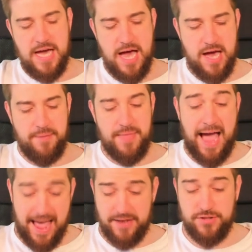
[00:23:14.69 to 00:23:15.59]

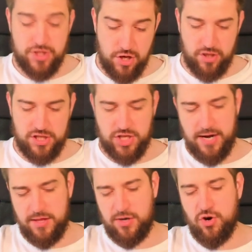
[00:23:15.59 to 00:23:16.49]
And the other
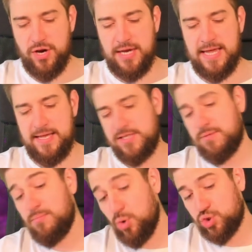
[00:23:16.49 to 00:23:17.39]
side of the coin
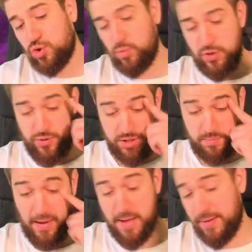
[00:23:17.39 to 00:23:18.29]
is mortal wounds
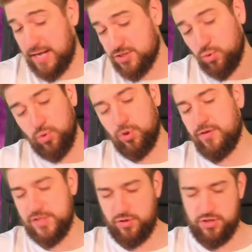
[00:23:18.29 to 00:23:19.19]
bypass all
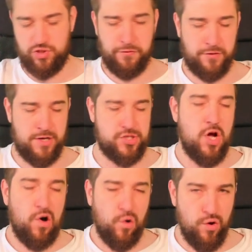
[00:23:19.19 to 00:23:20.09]
of his other toughness
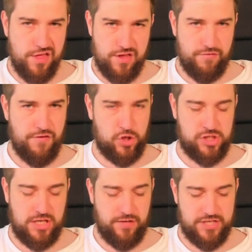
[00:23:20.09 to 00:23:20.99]
other than
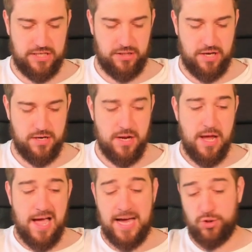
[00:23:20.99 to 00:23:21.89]
revoltingly resilient,
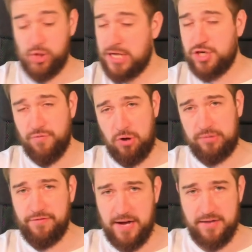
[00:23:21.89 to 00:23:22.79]
and unless you're
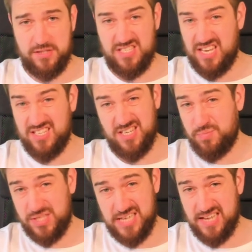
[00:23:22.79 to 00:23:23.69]
rolling 5s and
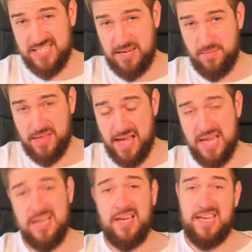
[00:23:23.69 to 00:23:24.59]
6s protecting him
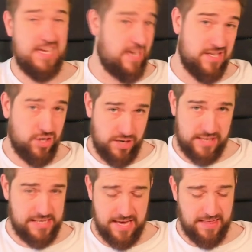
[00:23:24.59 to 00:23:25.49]
there, he is going
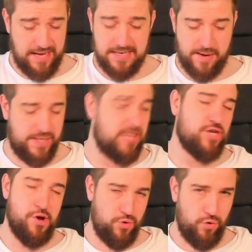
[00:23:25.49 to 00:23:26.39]
to take that
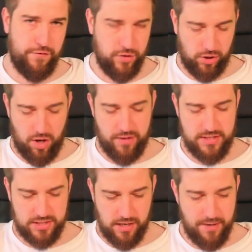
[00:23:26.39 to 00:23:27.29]
damage an awful lot of
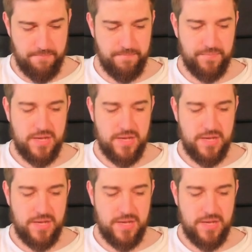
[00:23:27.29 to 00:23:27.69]
the time.